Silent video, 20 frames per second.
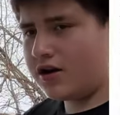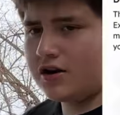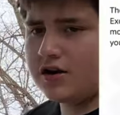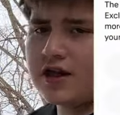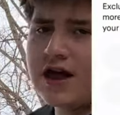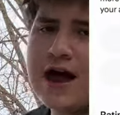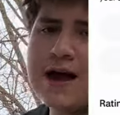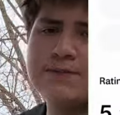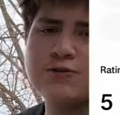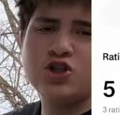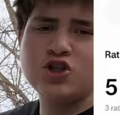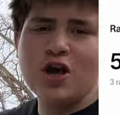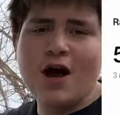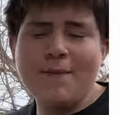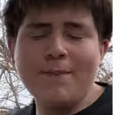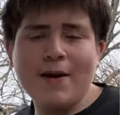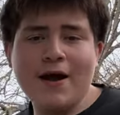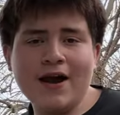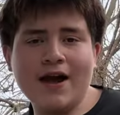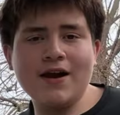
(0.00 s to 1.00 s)
the app
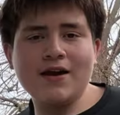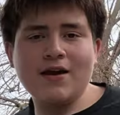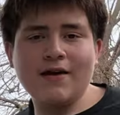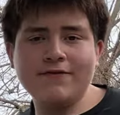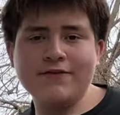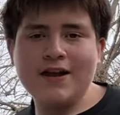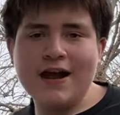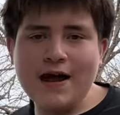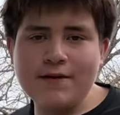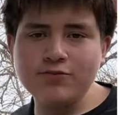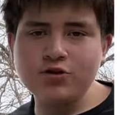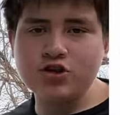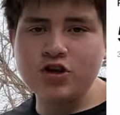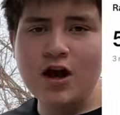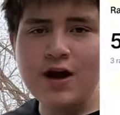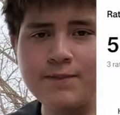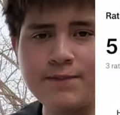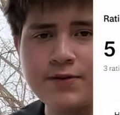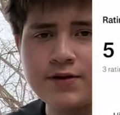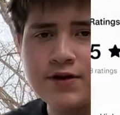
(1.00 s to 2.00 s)
shop. I got it off the app
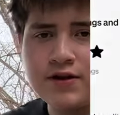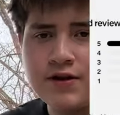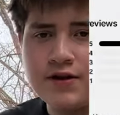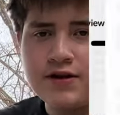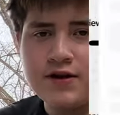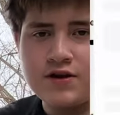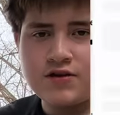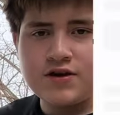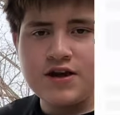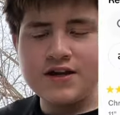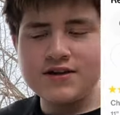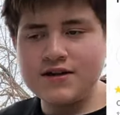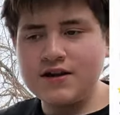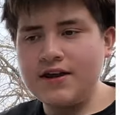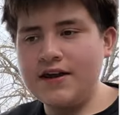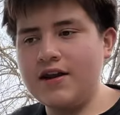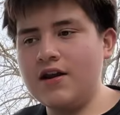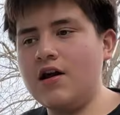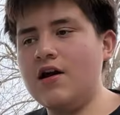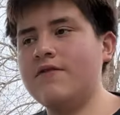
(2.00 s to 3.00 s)
shop. You guys can
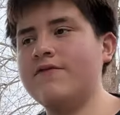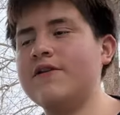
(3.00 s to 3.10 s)
get it off